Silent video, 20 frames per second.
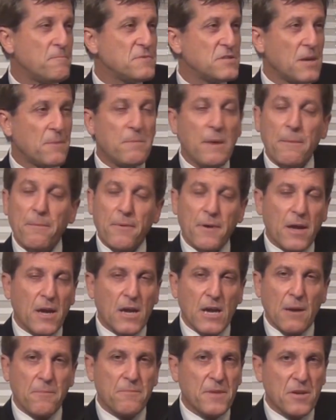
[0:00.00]
Some people can
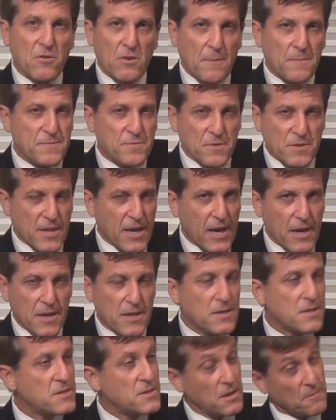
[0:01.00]
come to grips with
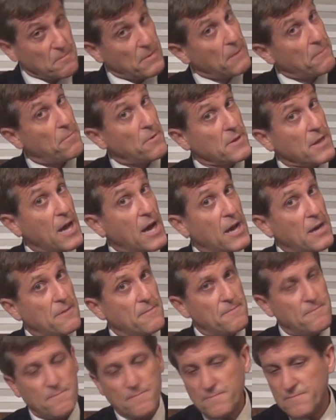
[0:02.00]
that, some people
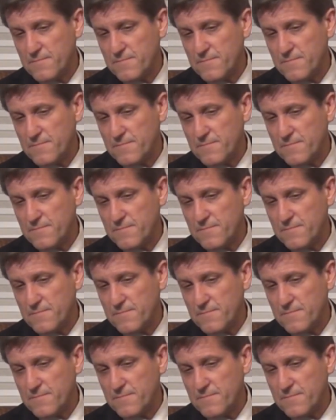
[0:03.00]
not.